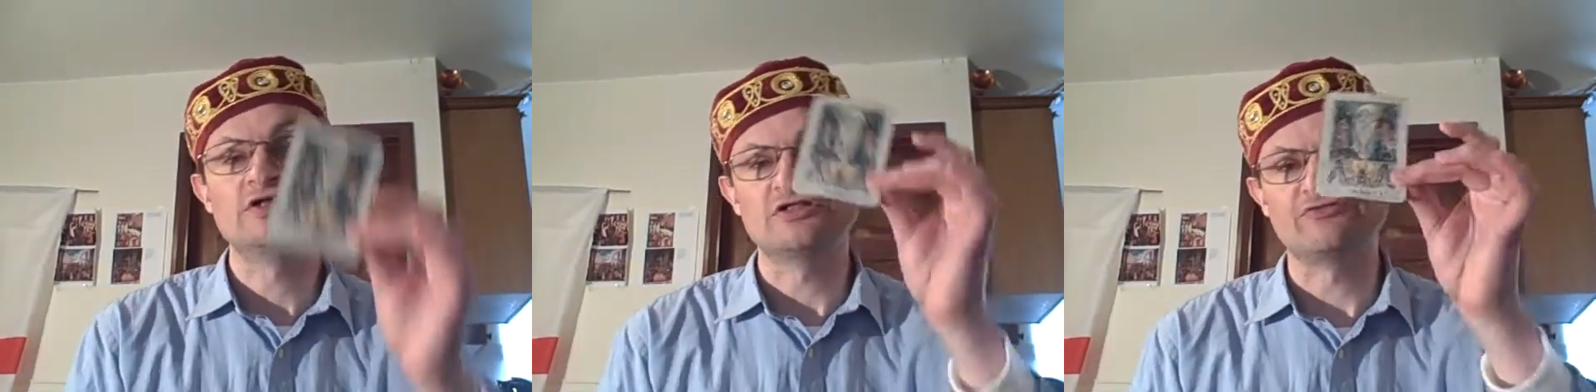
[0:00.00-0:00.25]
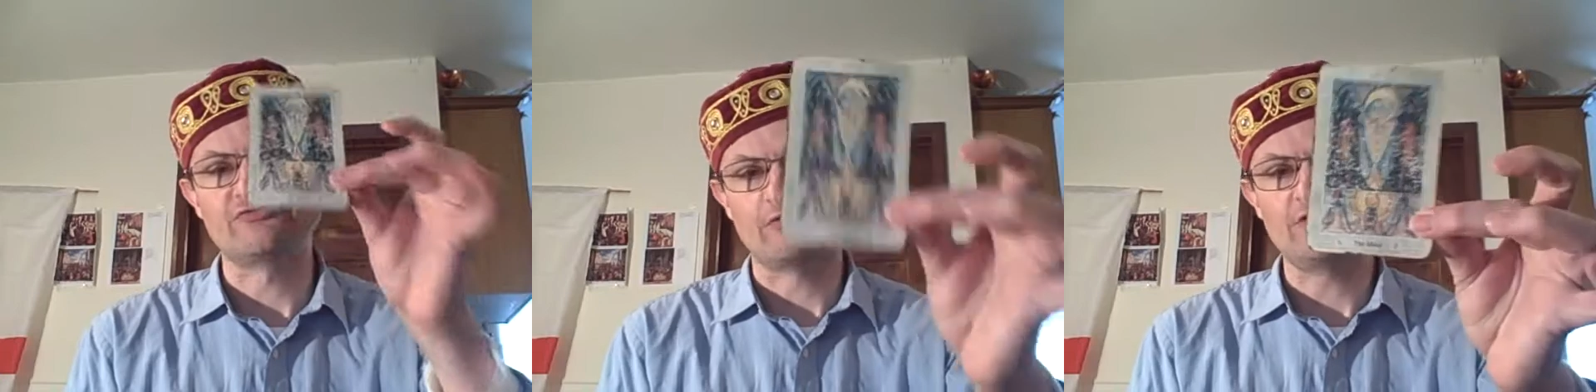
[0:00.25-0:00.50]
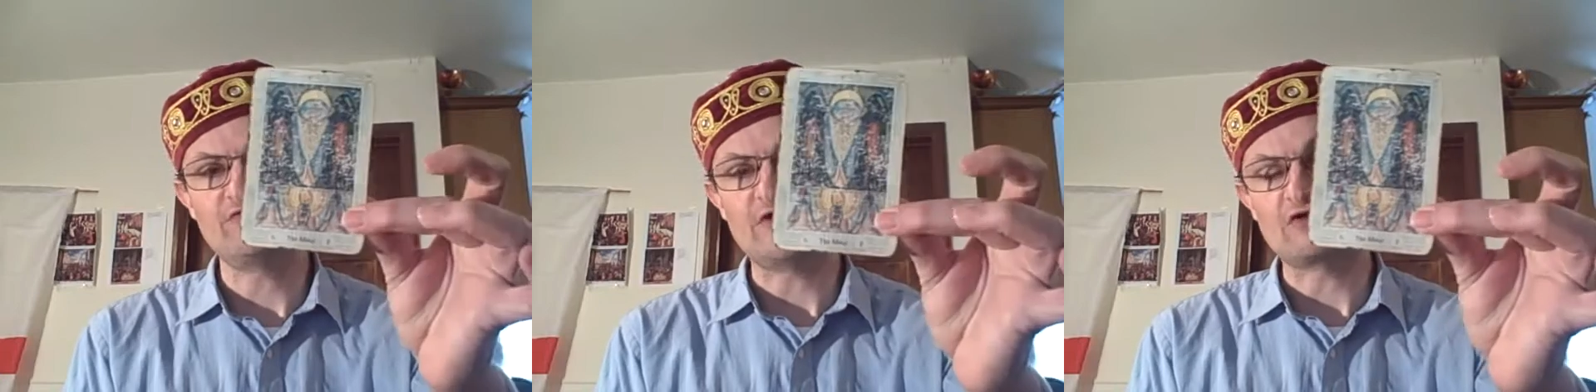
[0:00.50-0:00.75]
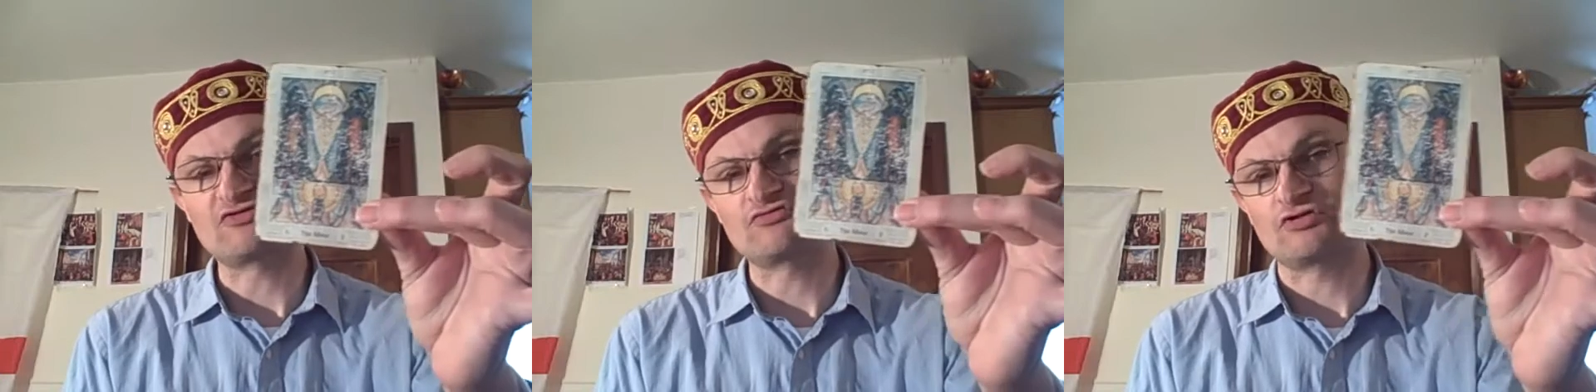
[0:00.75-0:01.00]
The very
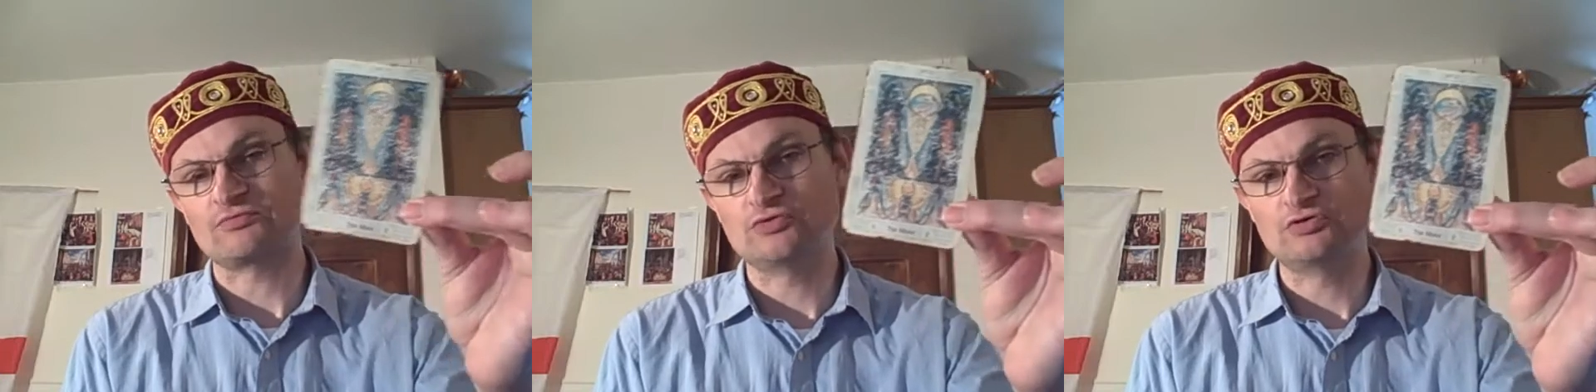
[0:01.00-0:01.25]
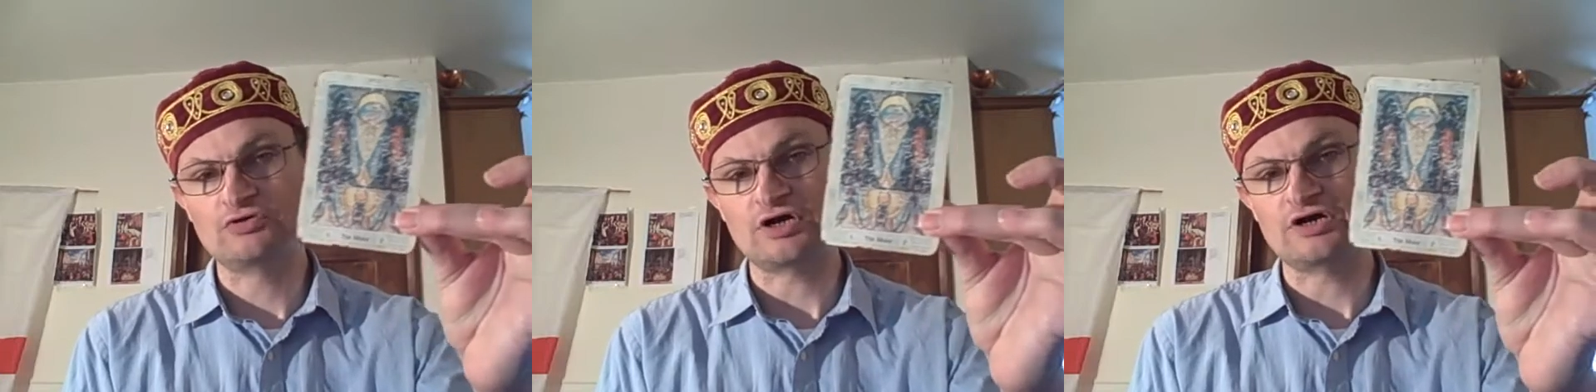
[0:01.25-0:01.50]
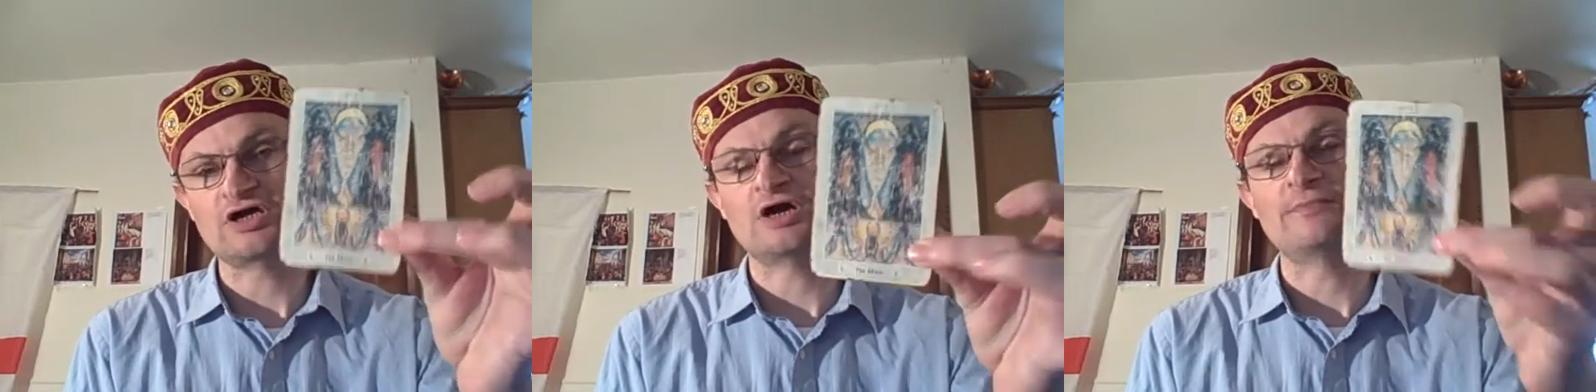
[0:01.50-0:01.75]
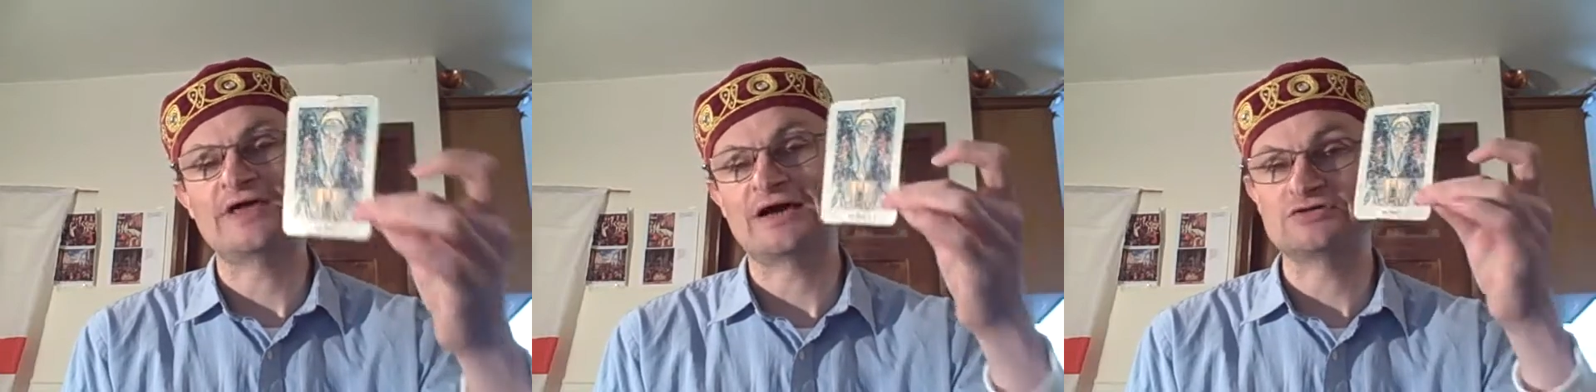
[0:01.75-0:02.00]
fact I've got the moon card
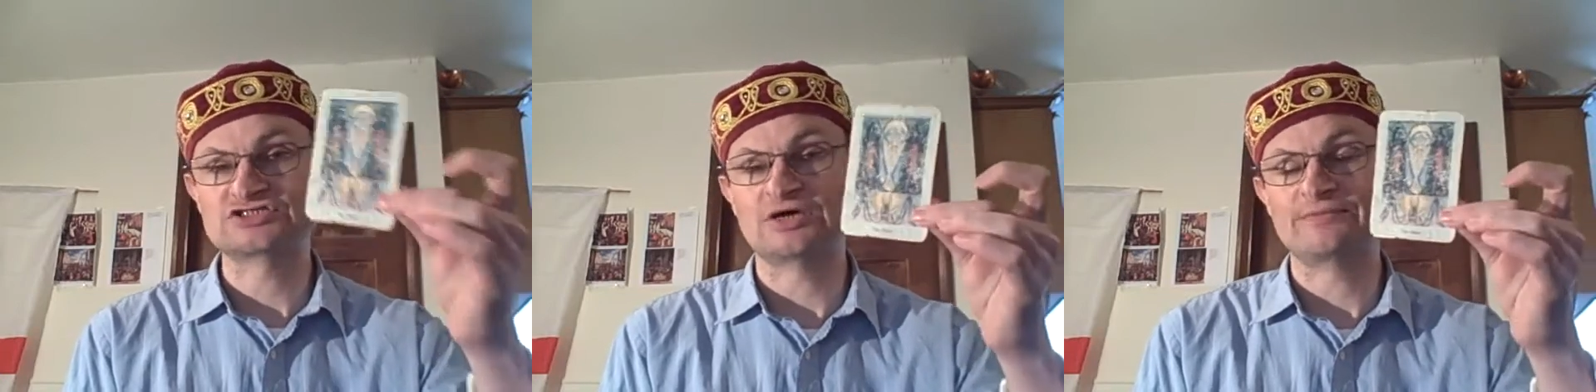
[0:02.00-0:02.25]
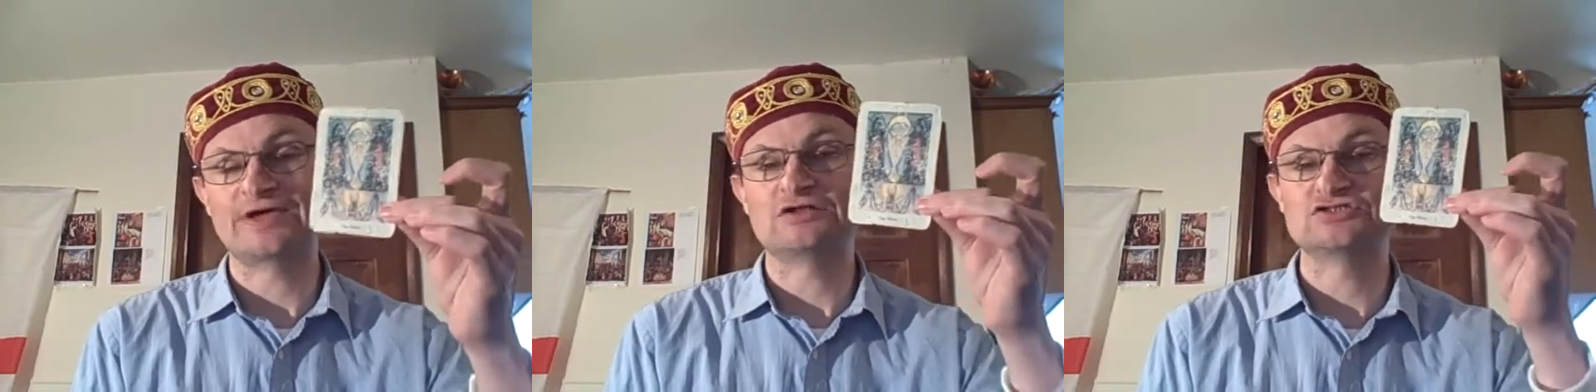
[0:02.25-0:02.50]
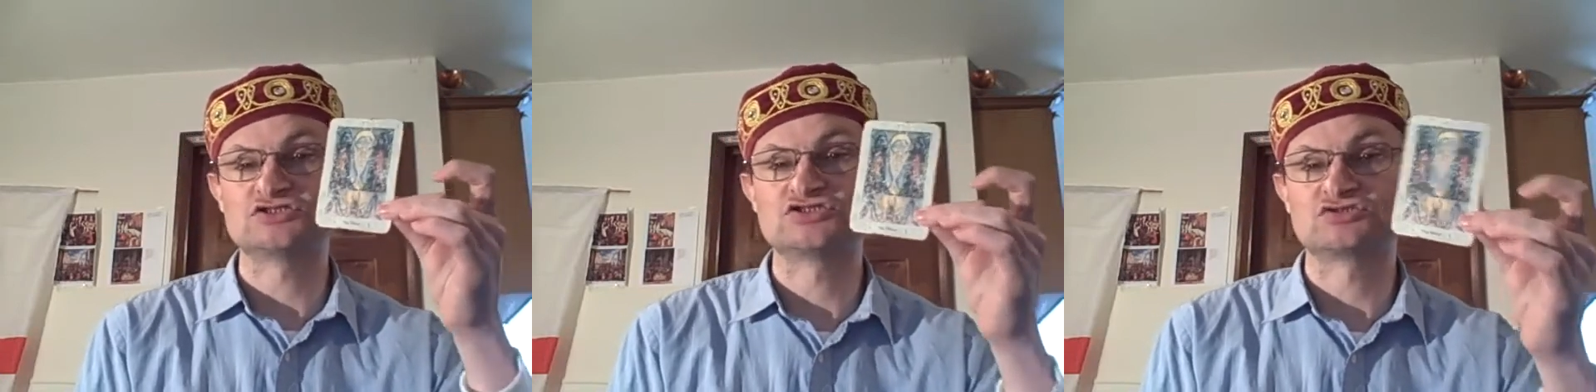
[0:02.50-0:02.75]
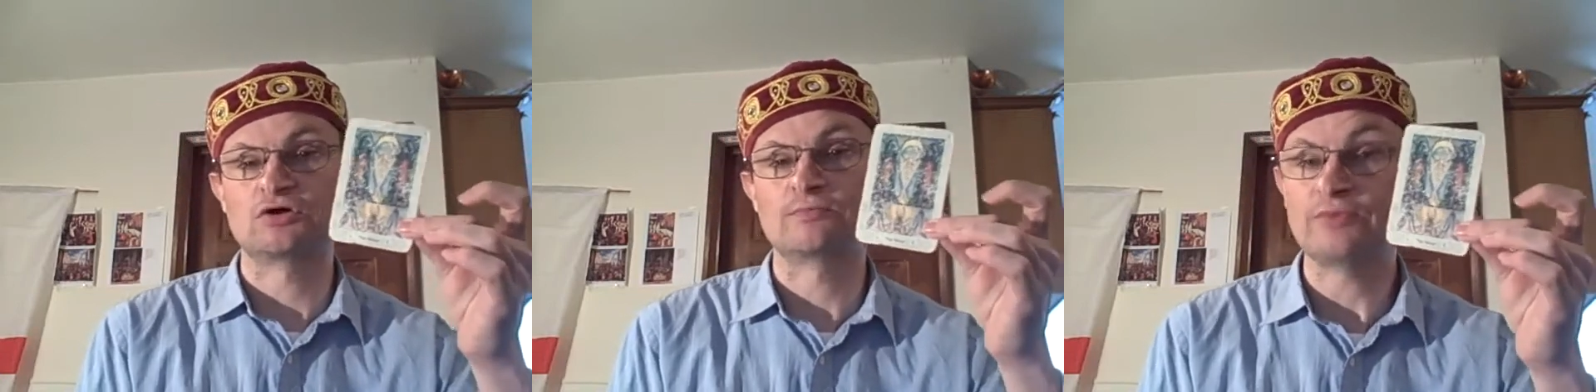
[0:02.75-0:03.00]
coming out is coming out as a
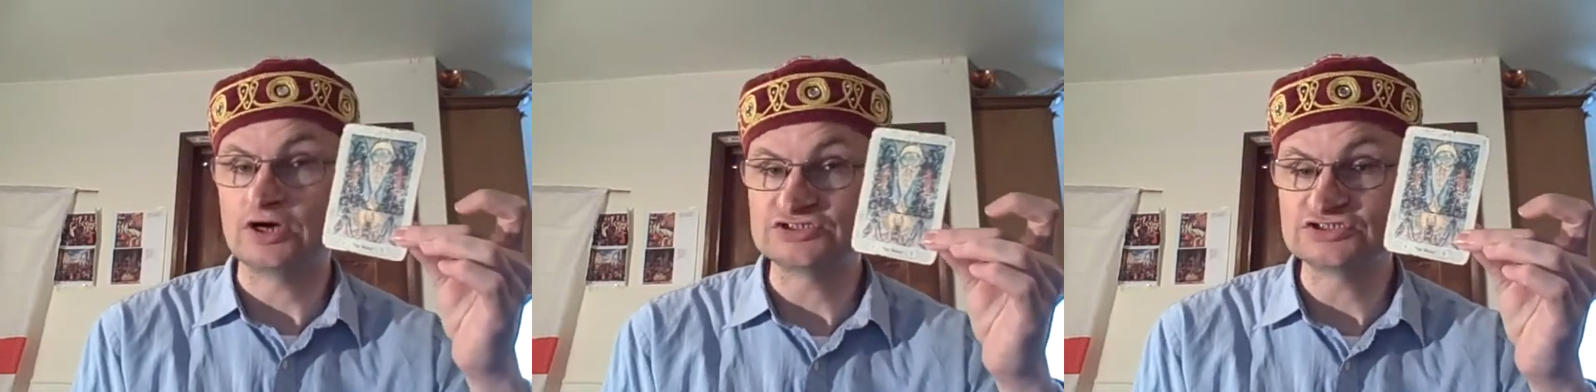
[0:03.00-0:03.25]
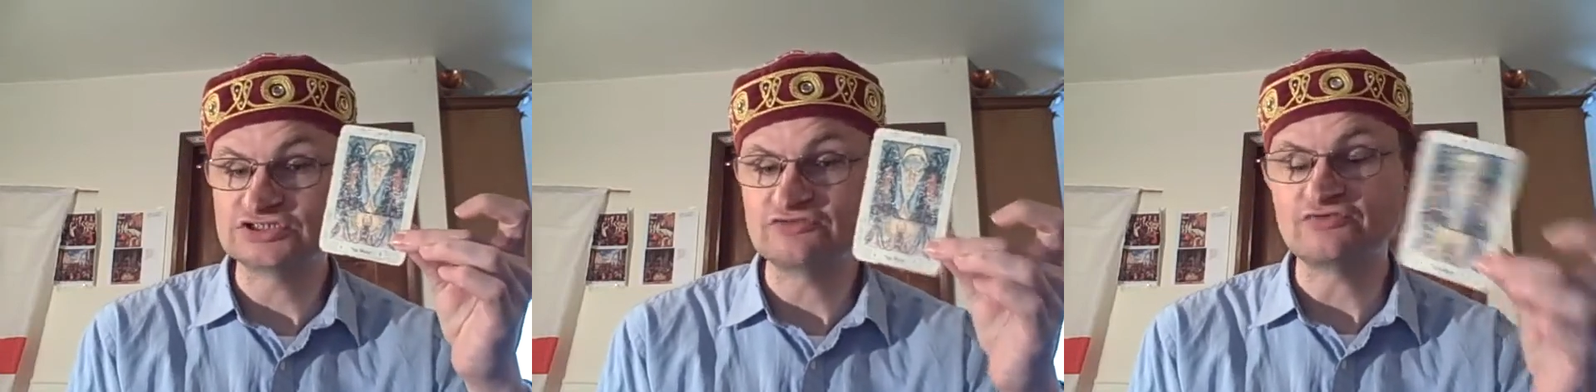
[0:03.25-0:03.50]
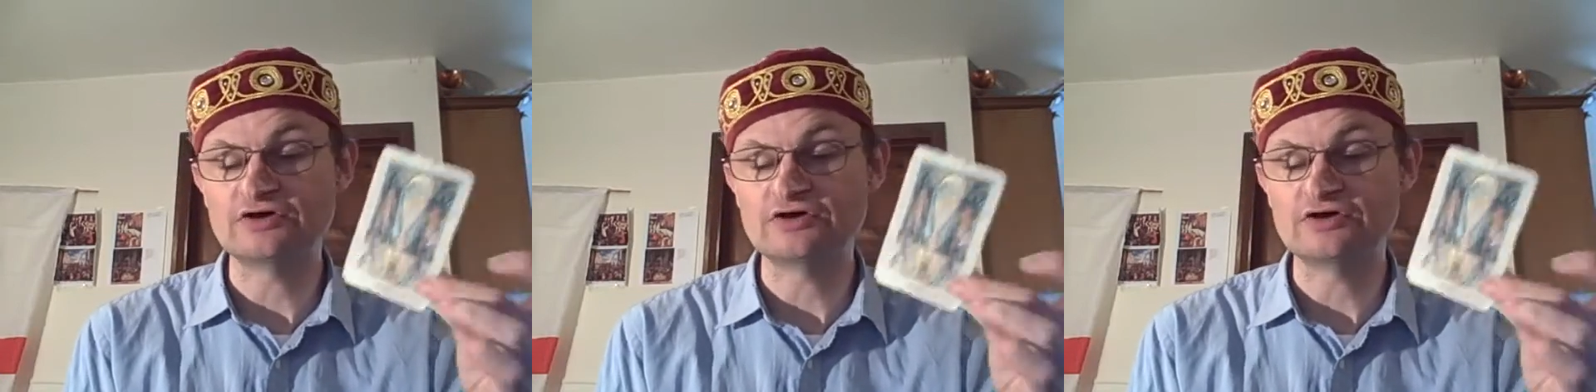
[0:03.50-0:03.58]
strong positive,